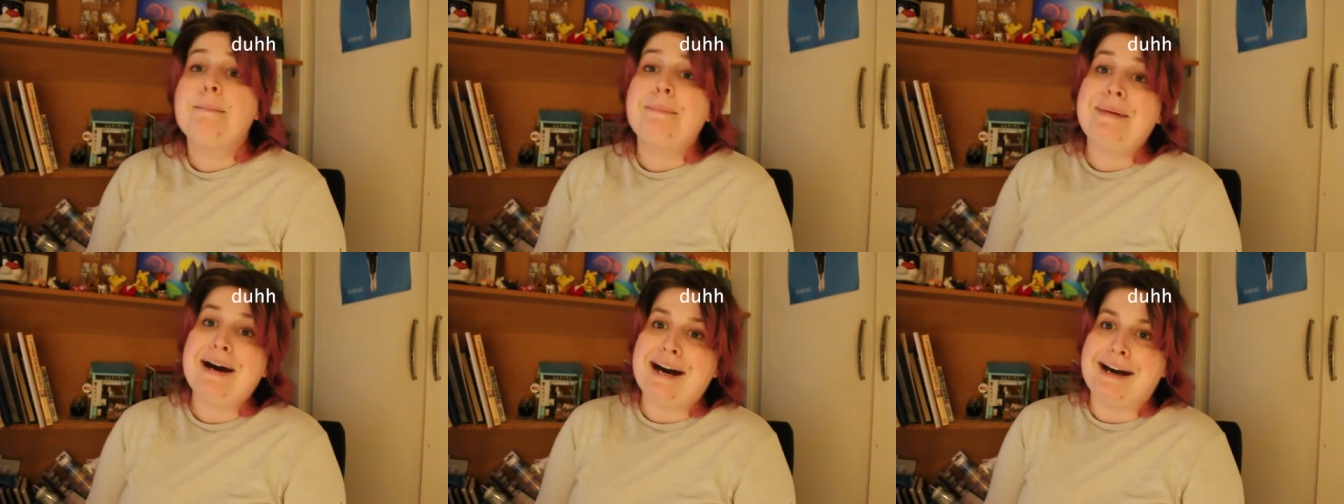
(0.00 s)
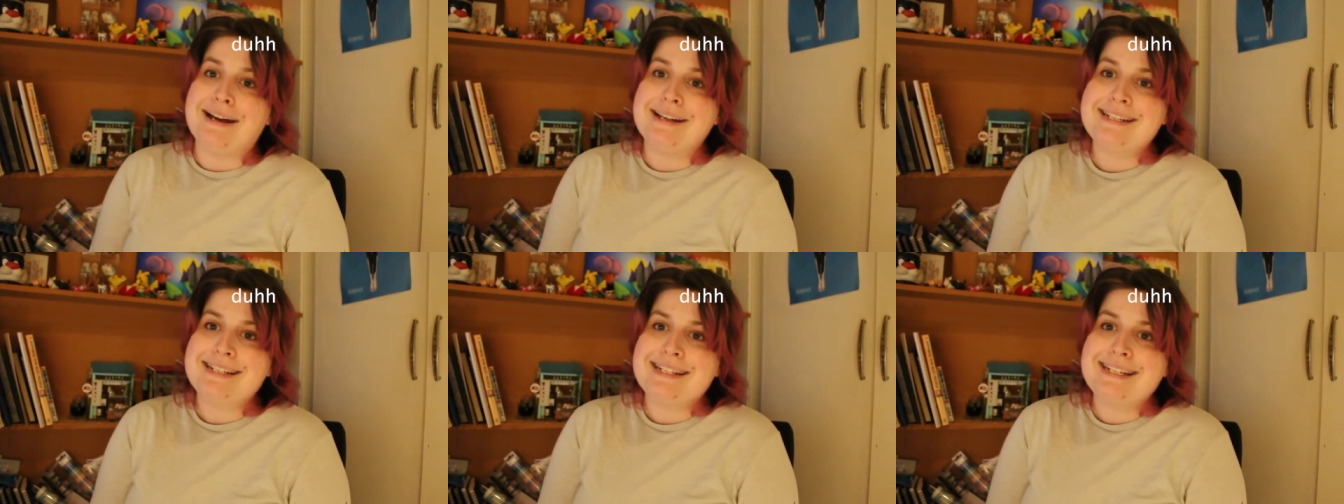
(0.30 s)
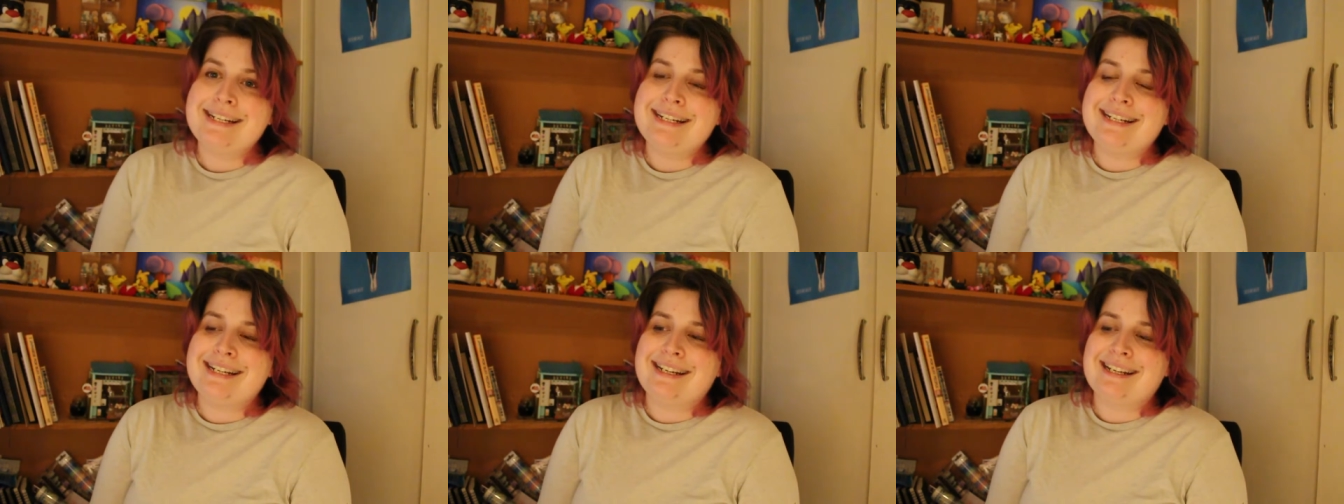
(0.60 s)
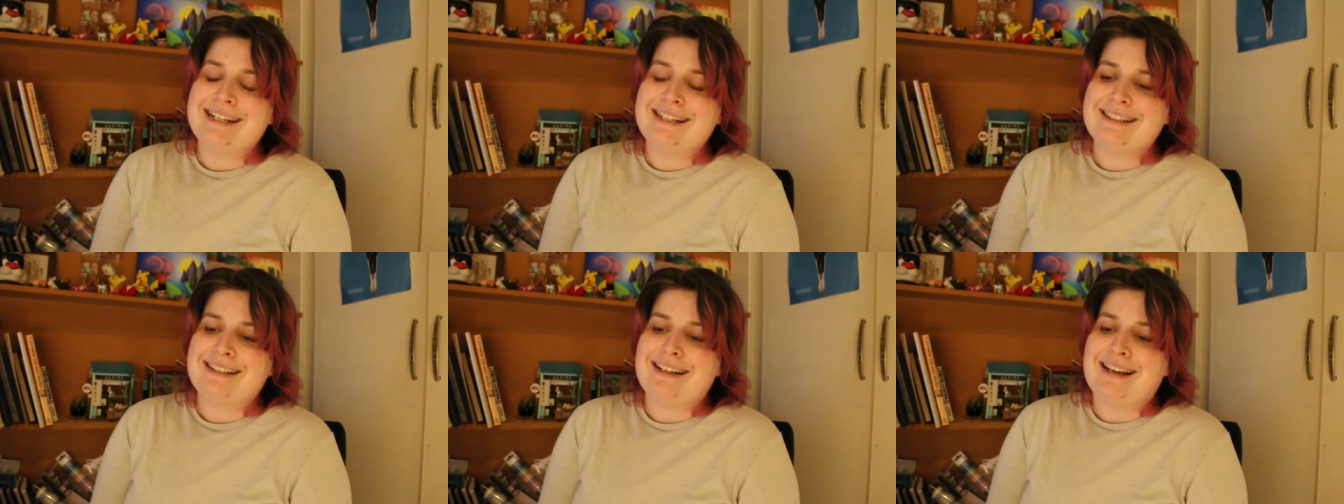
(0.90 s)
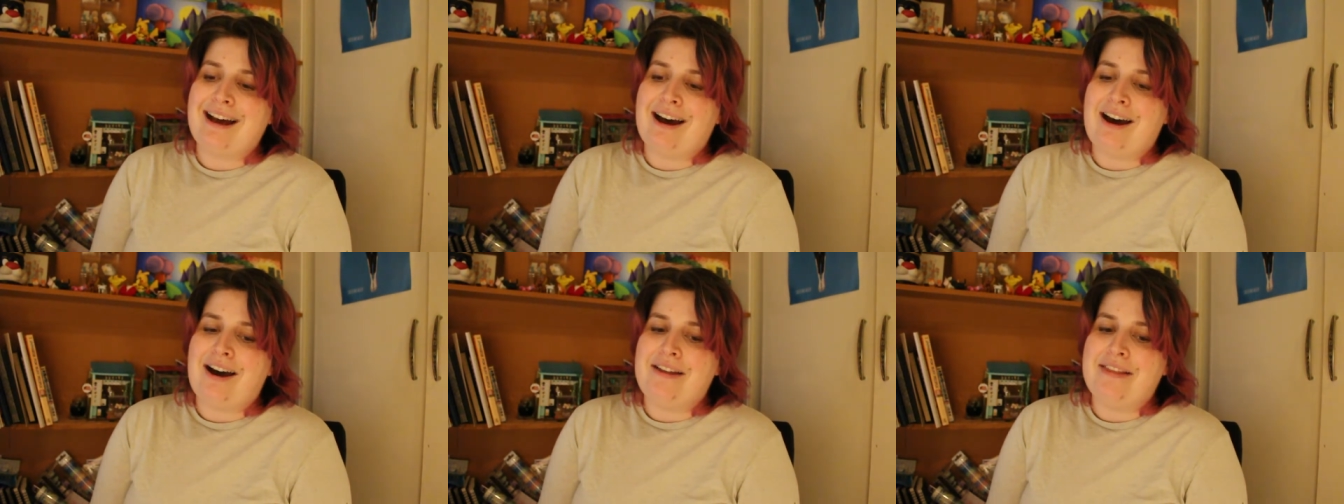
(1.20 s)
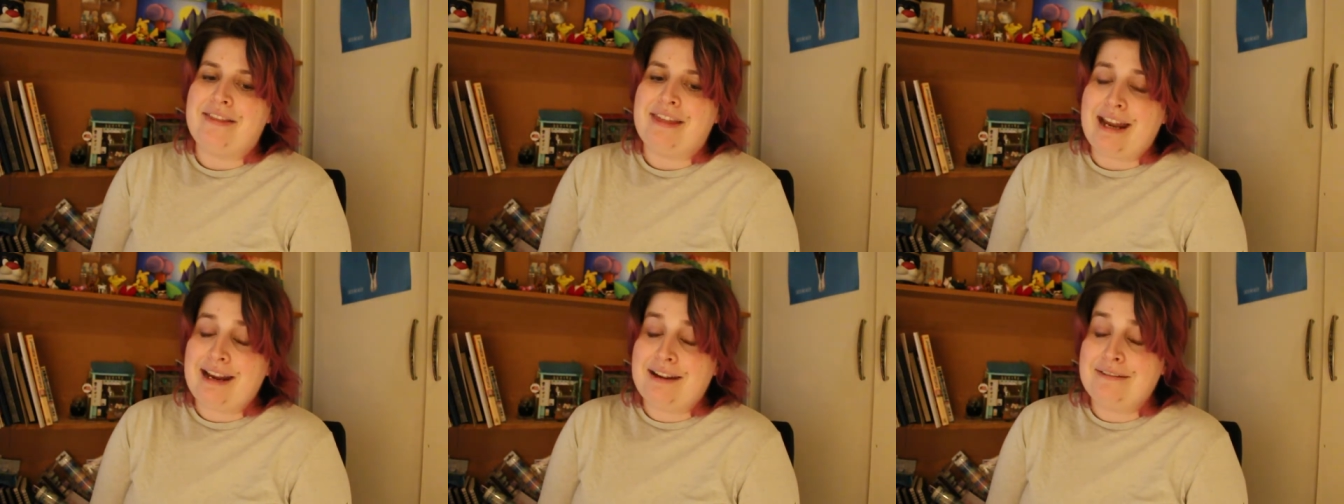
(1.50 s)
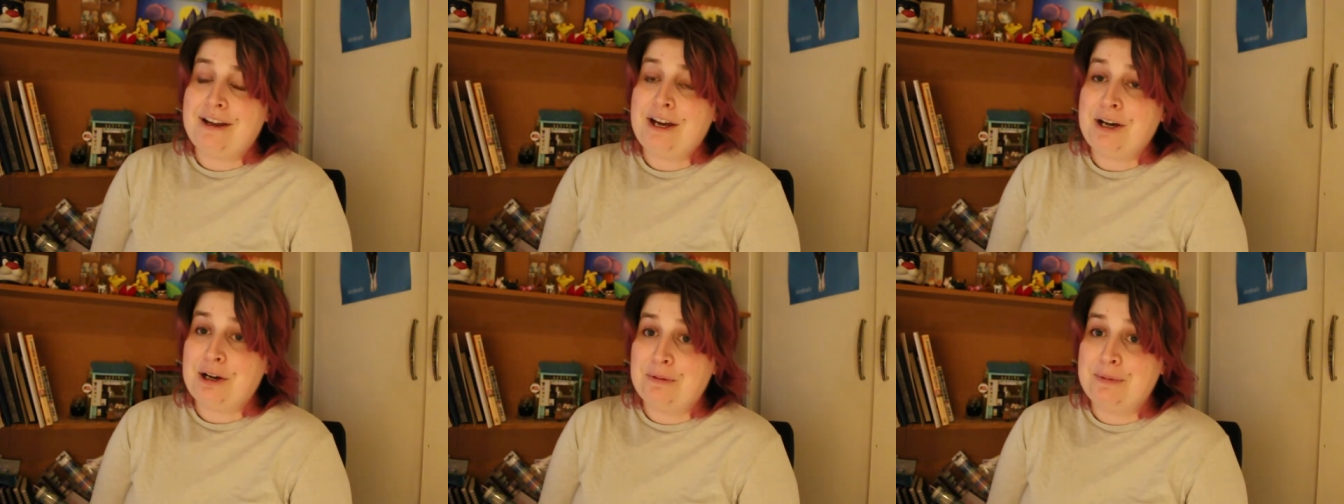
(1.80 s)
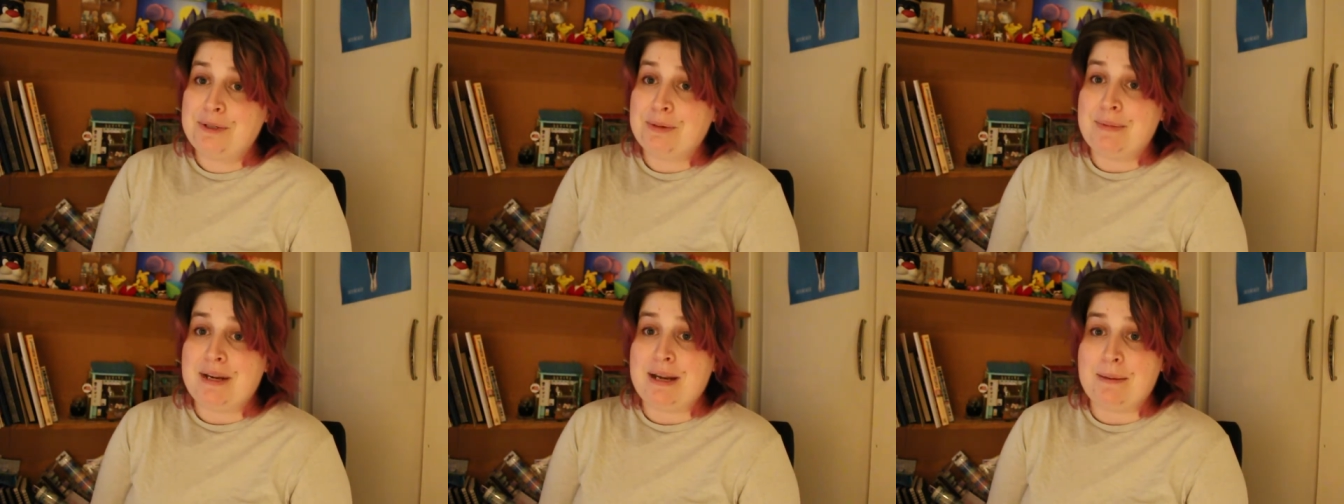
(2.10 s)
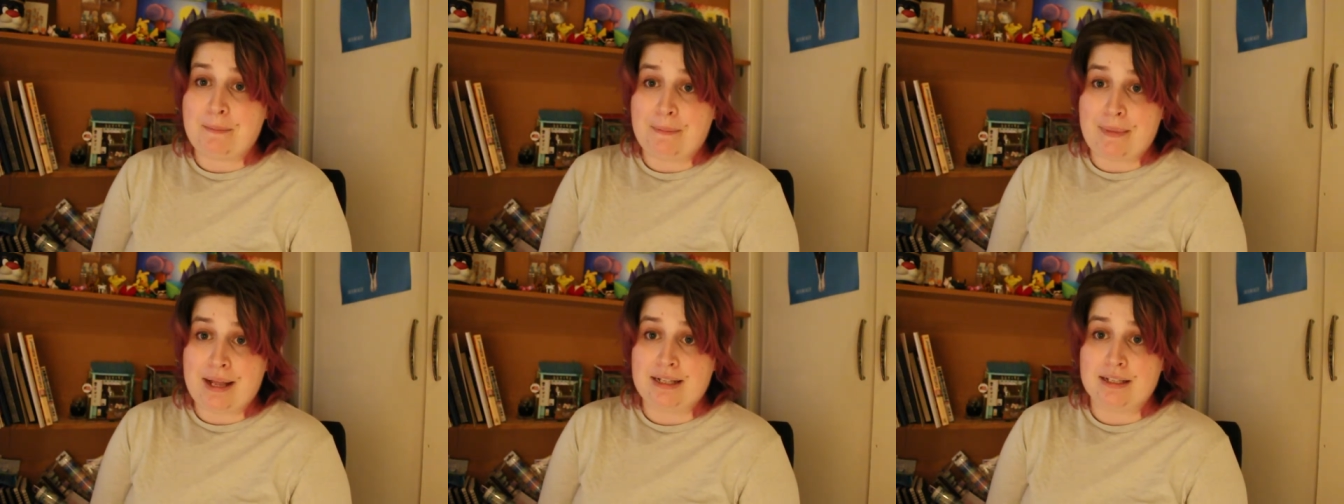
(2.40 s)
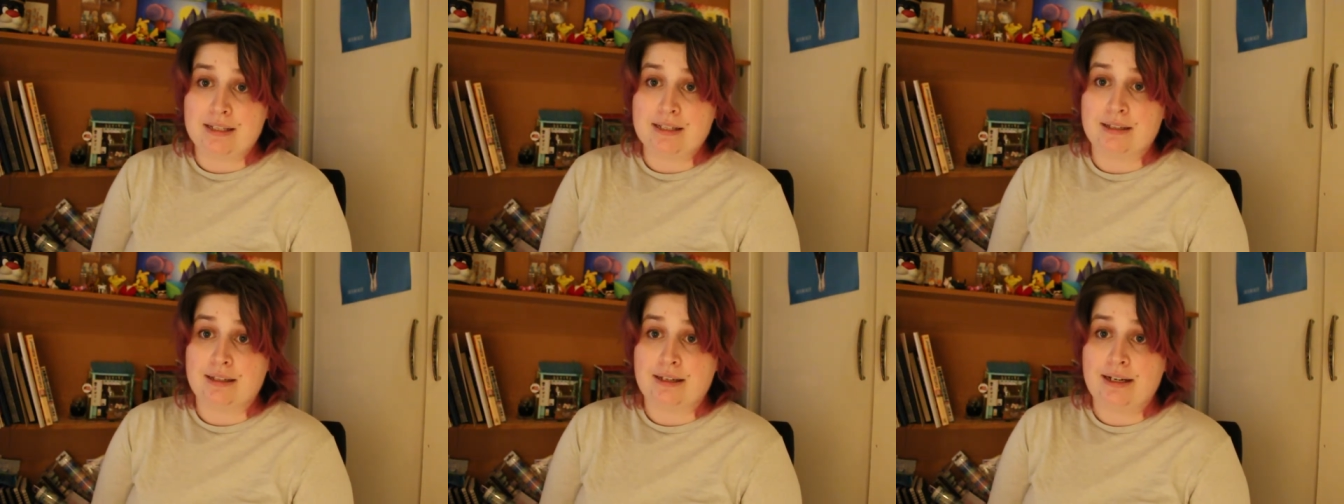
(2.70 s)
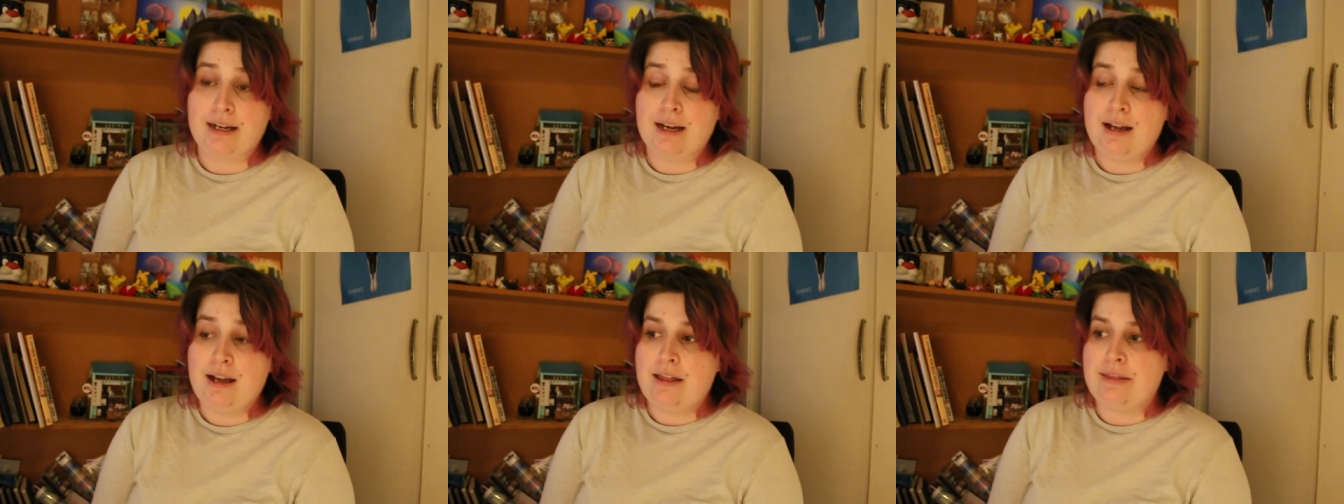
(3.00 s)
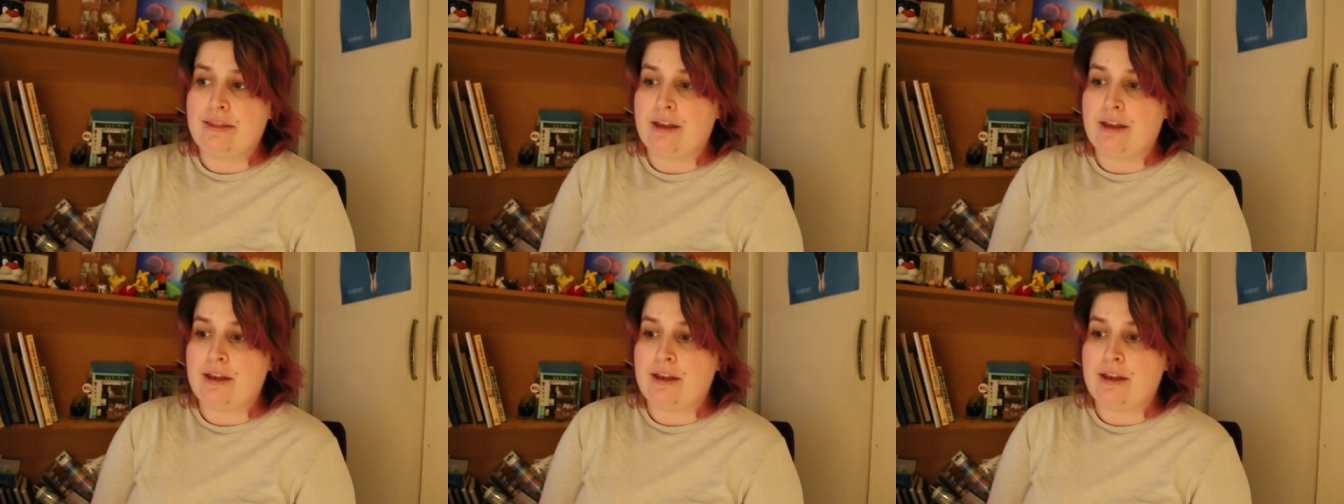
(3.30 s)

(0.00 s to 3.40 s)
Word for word: but they have helped me immensely.